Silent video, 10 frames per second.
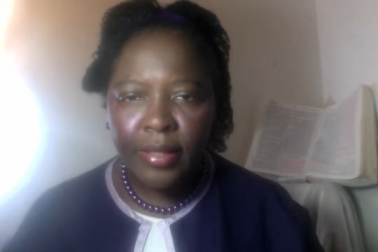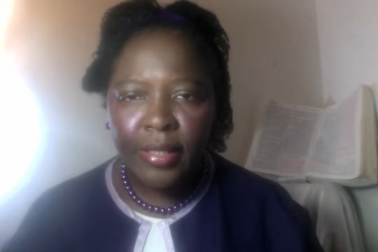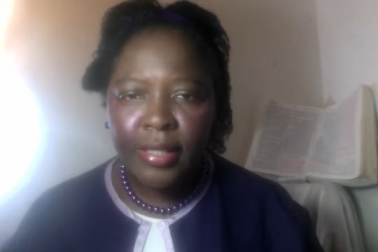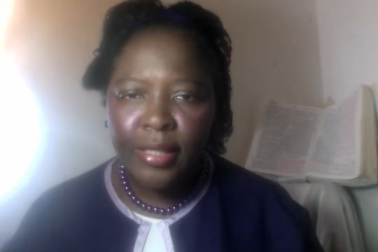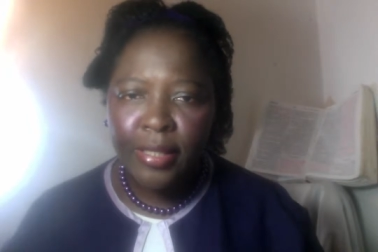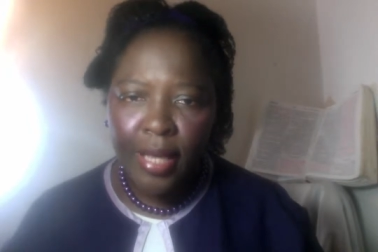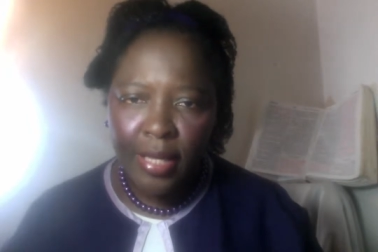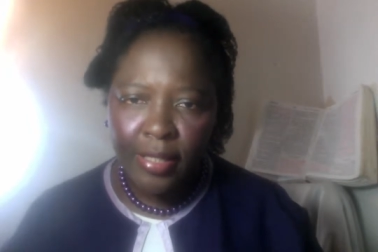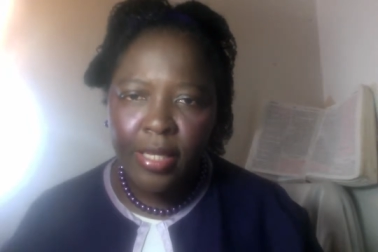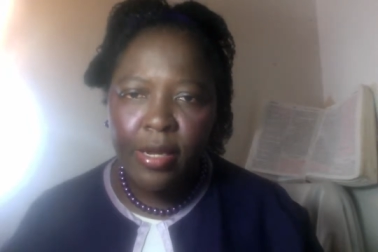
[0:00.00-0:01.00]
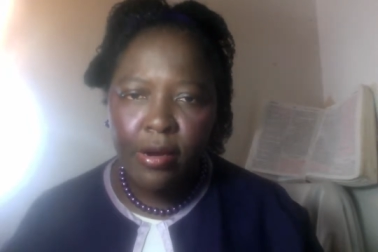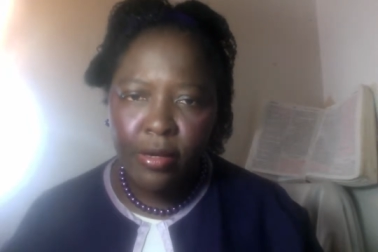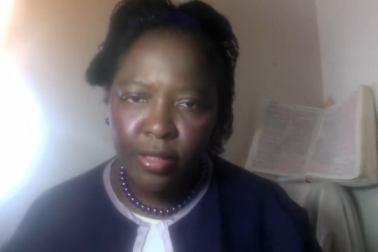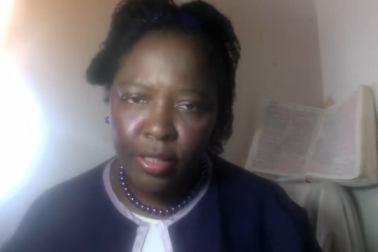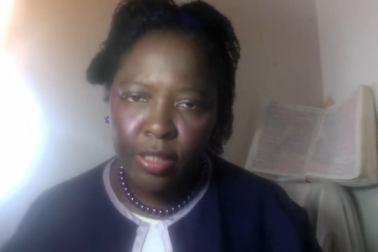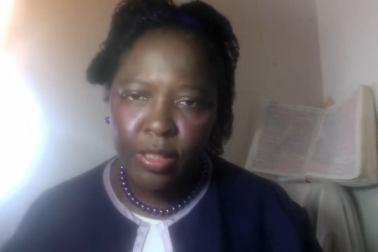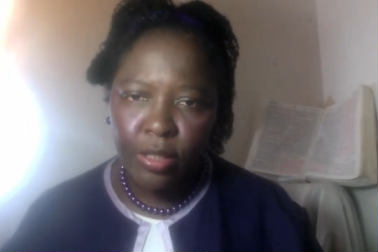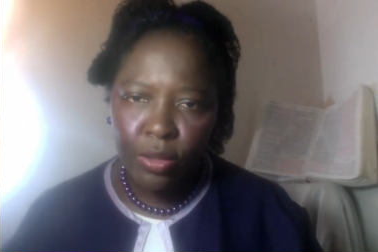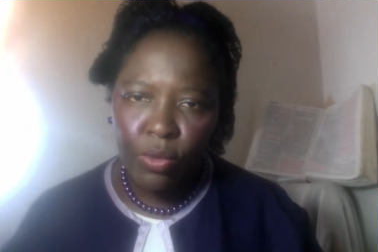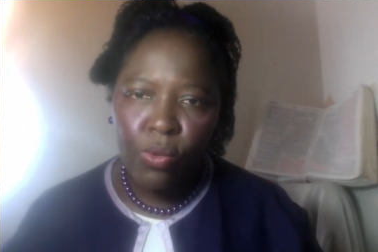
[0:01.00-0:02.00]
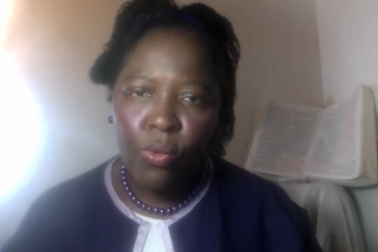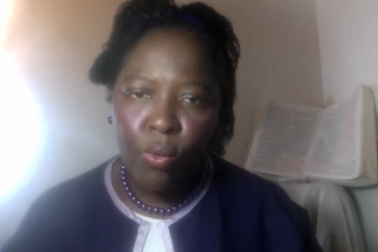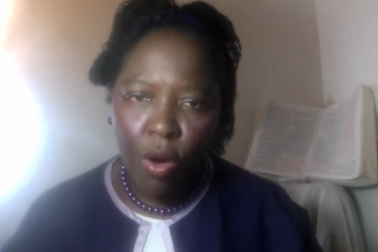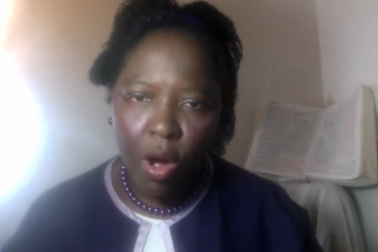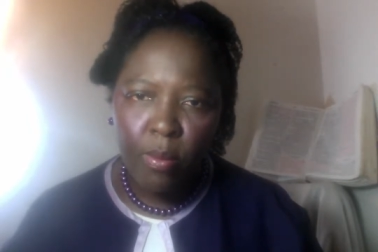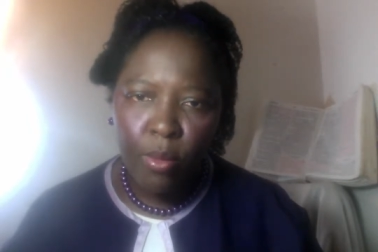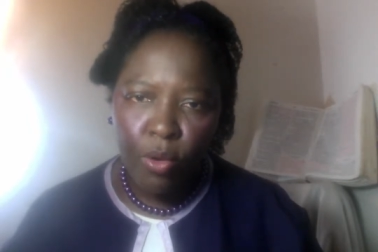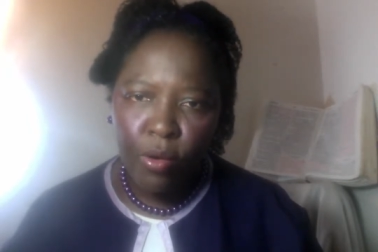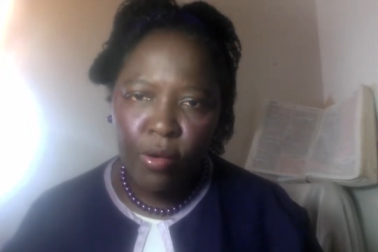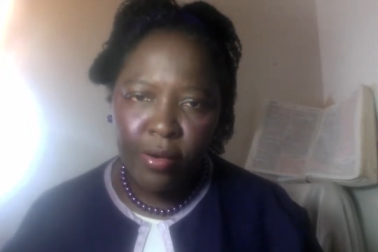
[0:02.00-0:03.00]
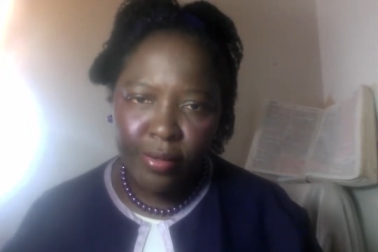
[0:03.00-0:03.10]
Six years, one more,